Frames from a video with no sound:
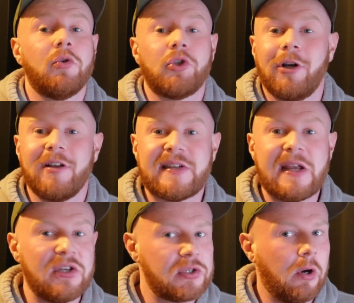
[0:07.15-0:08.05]
or shall I
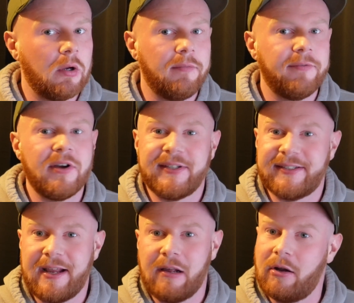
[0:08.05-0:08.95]
say Scotland versus
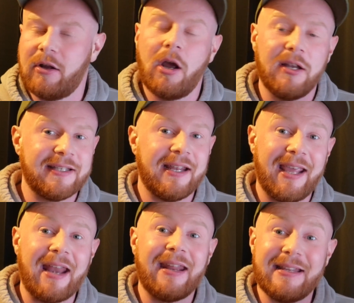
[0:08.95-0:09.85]
England, because again,